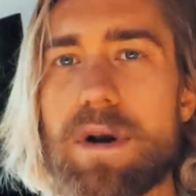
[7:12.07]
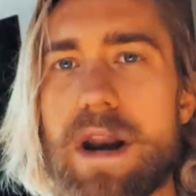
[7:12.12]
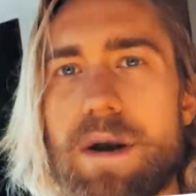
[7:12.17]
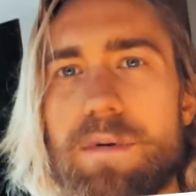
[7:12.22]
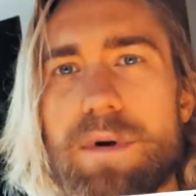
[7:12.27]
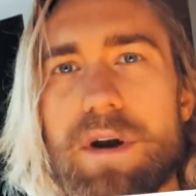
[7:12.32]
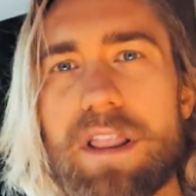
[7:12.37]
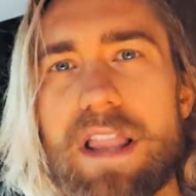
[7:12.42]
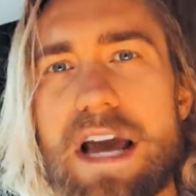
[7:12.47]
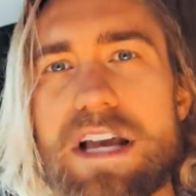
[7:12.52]
When
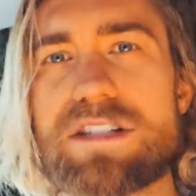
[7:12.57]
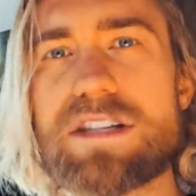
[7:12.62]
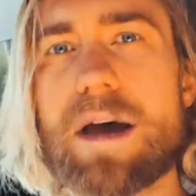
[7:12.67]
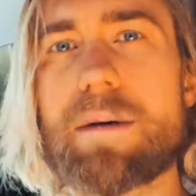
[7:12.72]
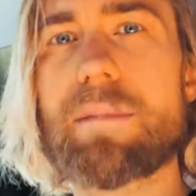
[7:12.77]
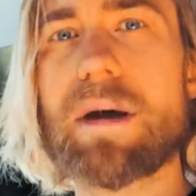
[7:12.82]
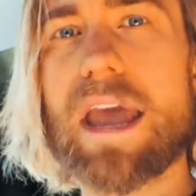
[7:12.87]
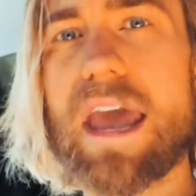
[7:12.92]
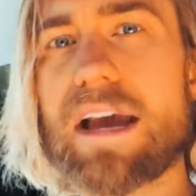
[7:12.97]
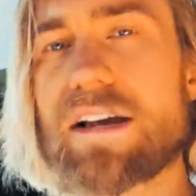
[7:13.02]
I realized
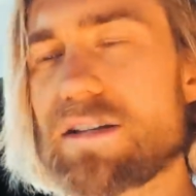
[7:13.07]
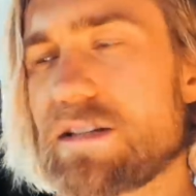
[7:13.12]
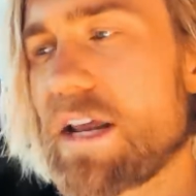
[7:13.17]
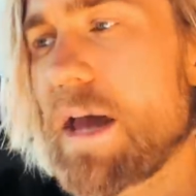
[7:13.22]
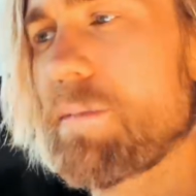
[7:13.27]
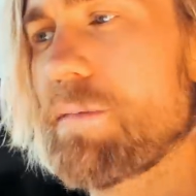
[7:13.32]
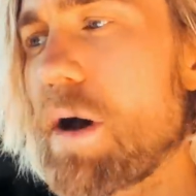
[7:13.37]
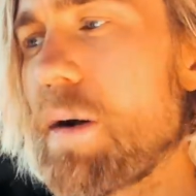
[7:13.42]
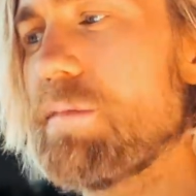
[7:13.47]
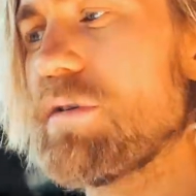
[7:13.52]
that my
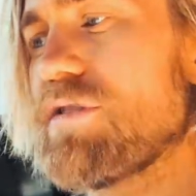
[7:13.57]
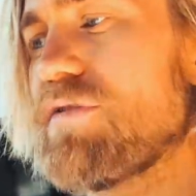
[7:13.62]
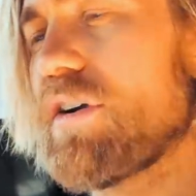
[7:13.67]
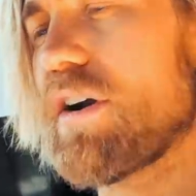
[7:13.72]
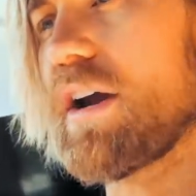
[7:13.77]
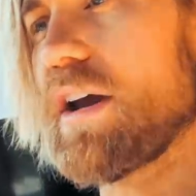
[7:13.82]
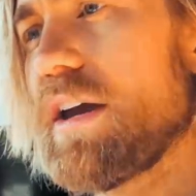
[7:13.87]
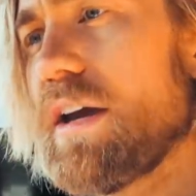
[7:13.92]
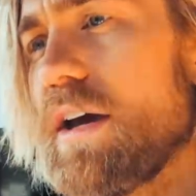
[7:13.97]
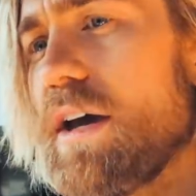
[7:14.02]
ex-stepmom was
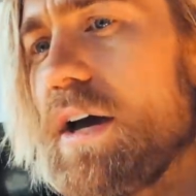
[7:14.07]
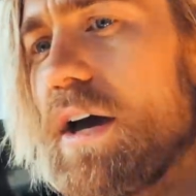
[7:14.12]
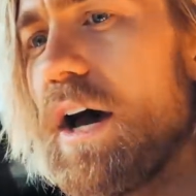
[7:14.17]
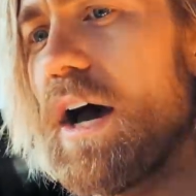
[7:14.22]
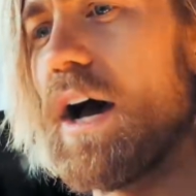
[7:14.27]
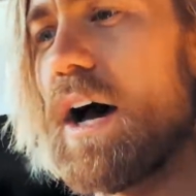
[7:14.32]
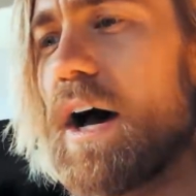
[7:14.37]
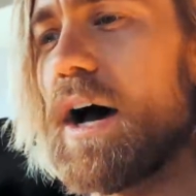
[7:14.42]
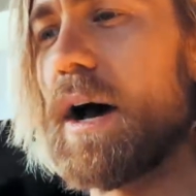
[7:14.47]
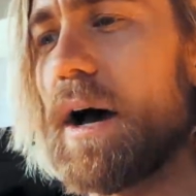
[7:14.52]
very
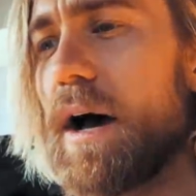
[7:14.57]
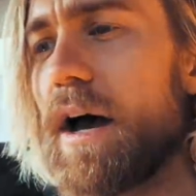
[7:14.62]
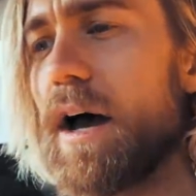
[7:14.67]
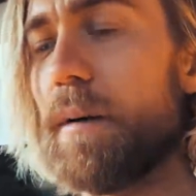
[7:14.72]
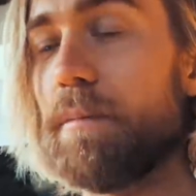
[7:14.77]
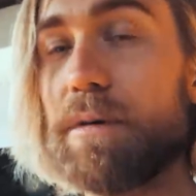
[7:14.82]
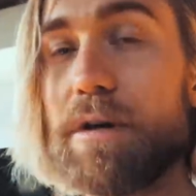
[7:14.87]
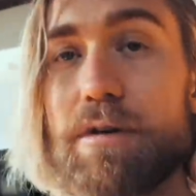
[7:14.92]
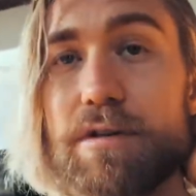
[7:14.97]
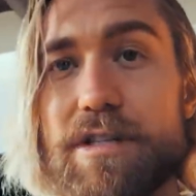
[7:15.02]

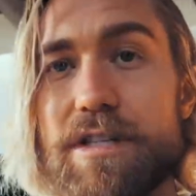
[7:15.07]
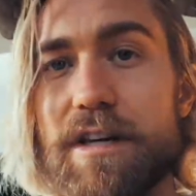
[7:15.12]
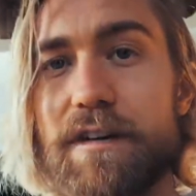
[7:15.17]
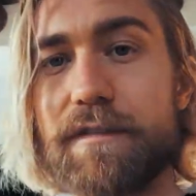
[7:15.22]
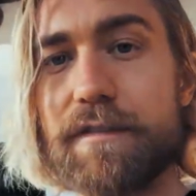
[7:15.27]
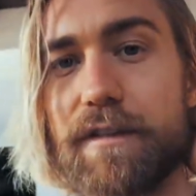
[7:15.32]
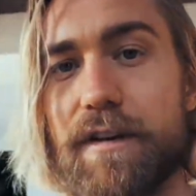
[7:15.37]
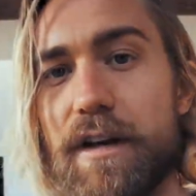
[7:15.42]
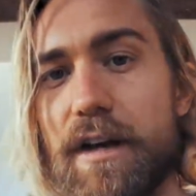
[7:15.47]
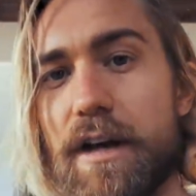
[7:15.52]

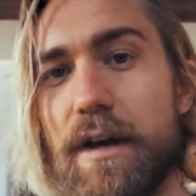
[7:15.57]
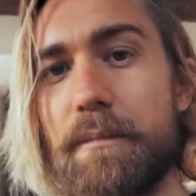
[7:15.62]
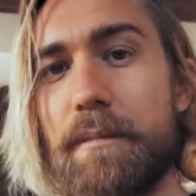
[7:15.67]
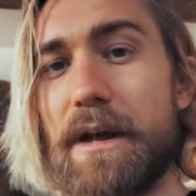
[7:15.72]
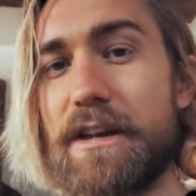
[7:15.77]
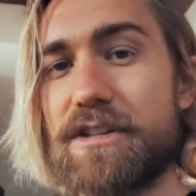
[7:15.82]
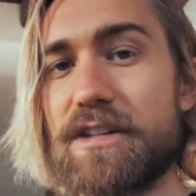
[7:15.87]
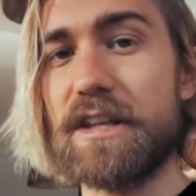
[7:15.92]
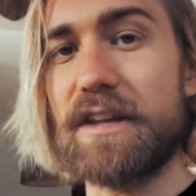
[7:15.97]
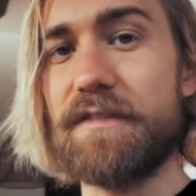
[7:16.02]
abusive,
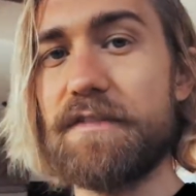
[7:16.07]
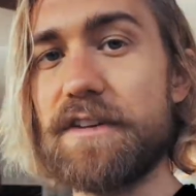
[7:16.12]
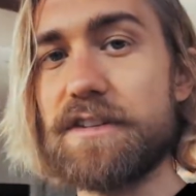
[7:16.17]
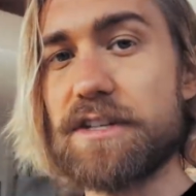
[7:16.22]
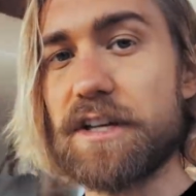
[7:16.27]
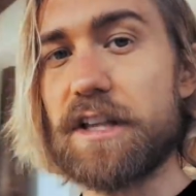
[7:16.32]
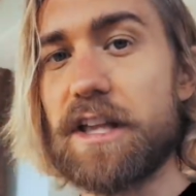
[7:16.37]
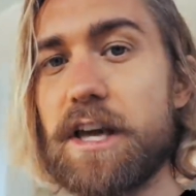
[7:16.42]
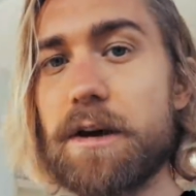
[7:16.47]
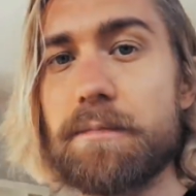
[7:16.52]
mentally,
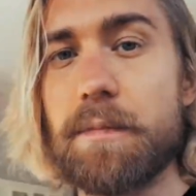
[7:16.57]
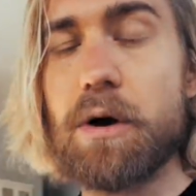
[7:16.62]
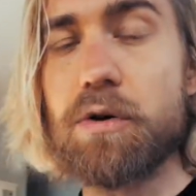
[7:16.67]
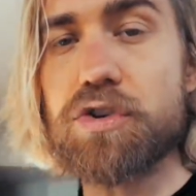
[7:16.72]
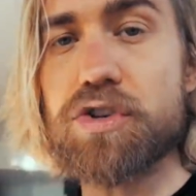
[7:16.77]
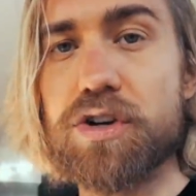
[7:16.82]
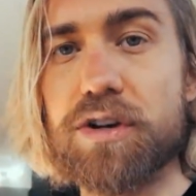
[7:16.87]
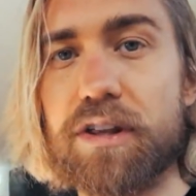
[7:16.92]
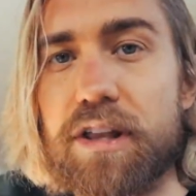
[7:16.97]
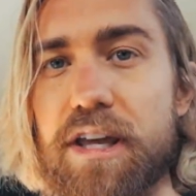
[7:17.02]
physically,
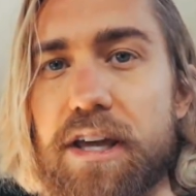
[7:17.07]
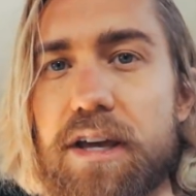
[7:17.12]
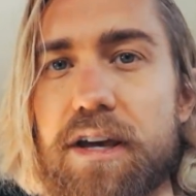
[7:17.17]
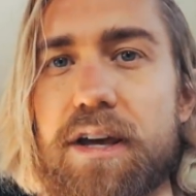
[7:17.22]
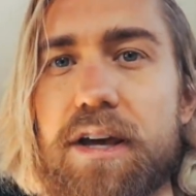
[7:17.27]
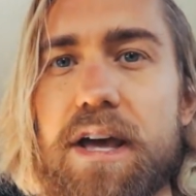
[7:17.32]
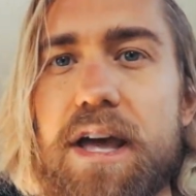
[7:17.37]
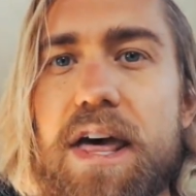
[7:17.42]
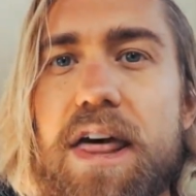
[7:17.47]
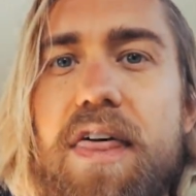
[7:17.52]
emotionally,